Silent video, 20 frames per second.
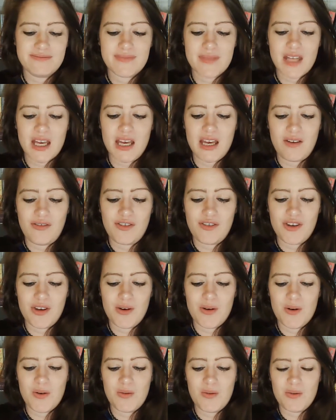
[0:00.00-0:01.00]
If
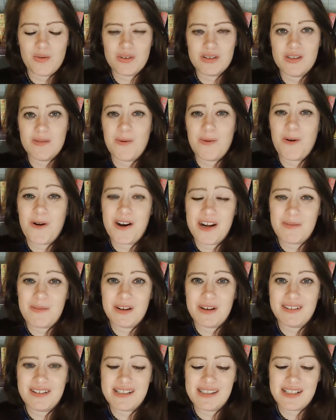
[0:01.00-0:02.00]
you supported it
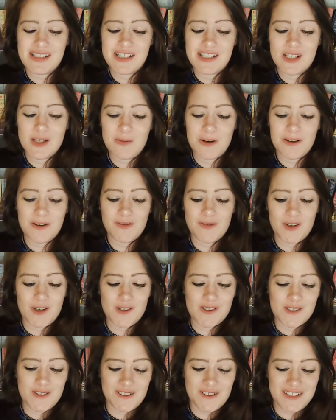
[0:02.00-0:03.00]
by listening to the book
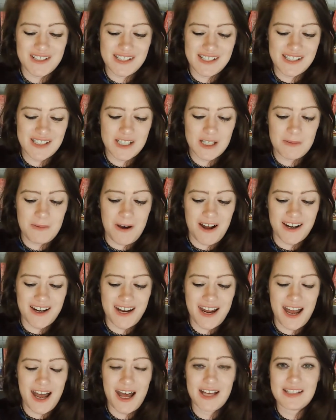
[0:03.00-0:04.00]
reviews or listening to the
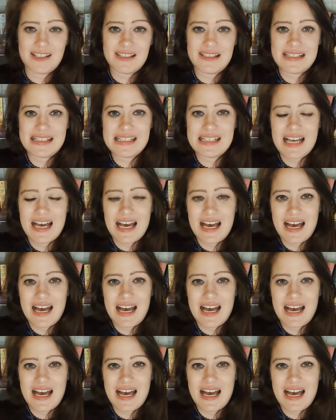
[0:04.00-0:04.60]
podcasts,